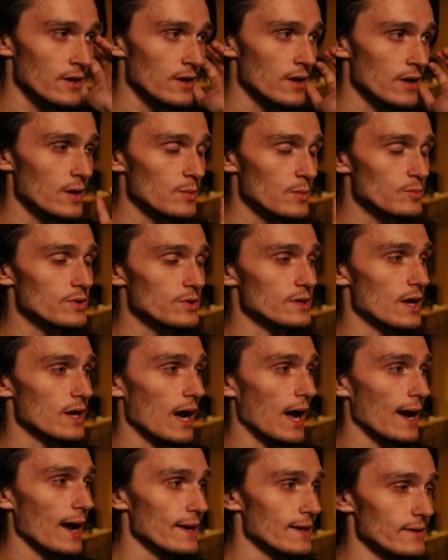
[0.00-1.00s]
but
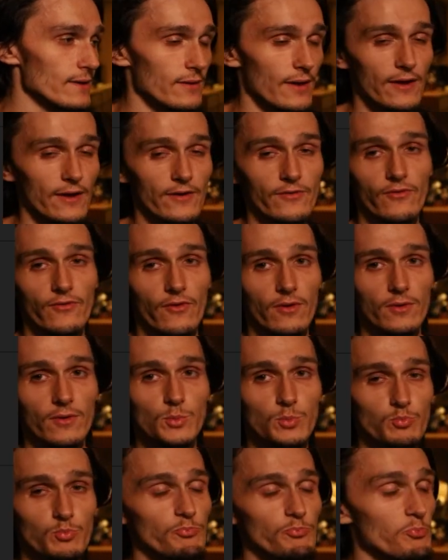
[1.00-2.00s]
I have
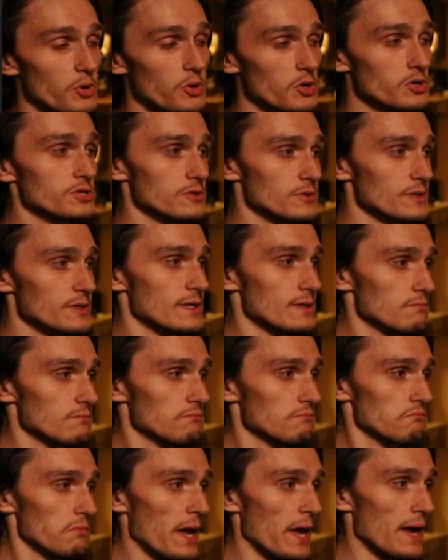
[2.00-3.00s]
personally
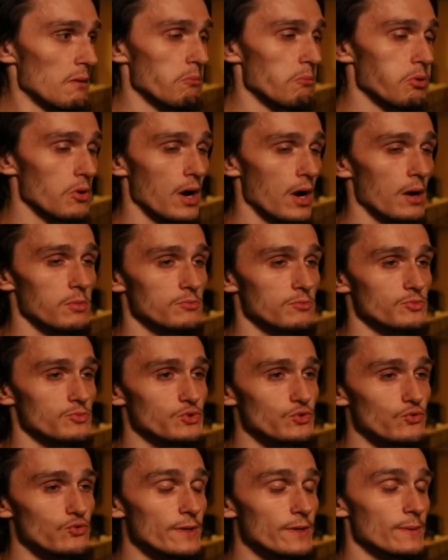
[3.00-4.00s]
had problems
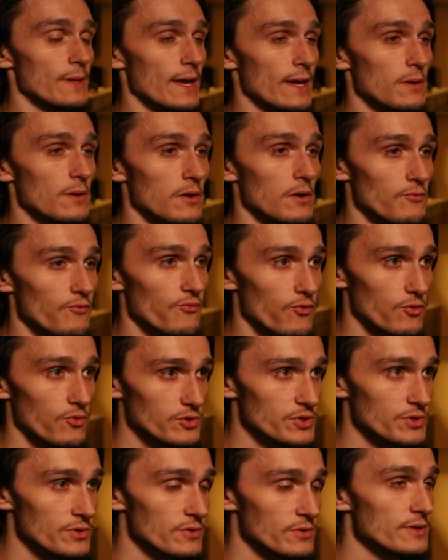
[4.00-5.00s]
doing that,
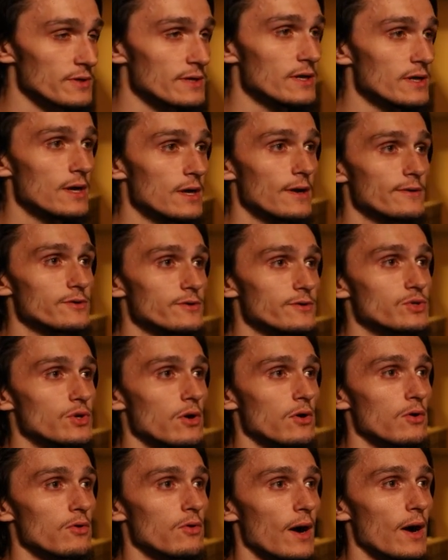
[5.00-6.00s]
unfortunately.
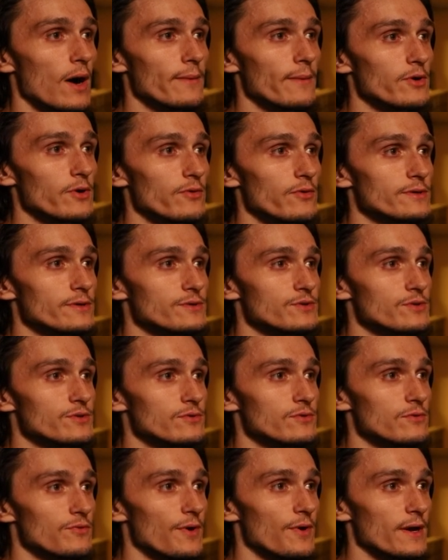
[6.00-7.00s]
So I'm going
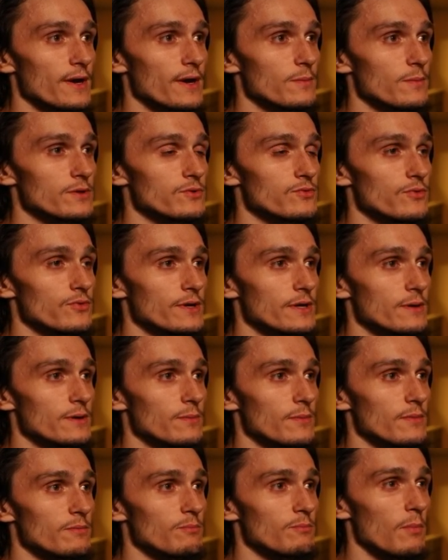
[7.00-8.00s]
to recommend doing it
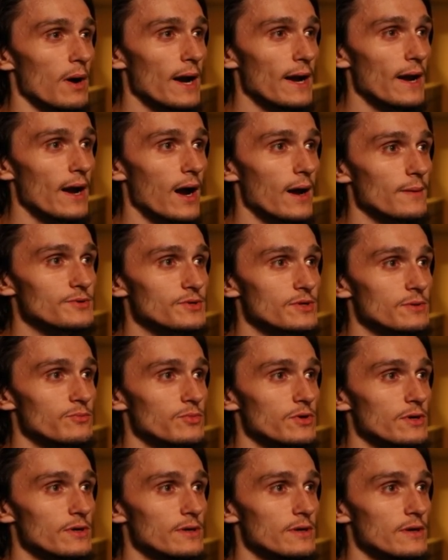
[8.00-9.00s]
my option,
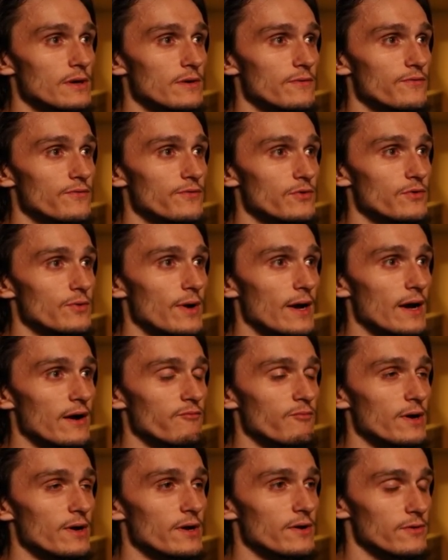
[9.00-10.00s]
but if you
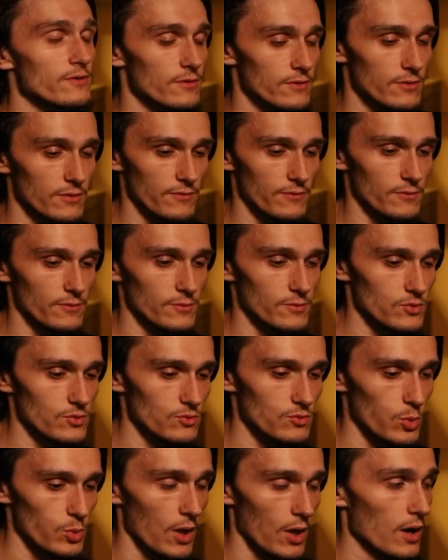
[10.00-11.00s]
have better
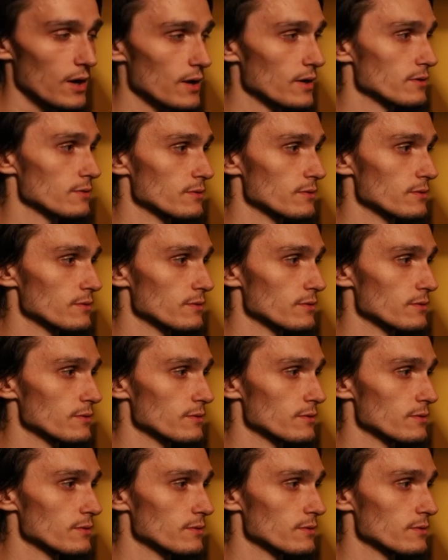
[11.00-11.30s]
luck,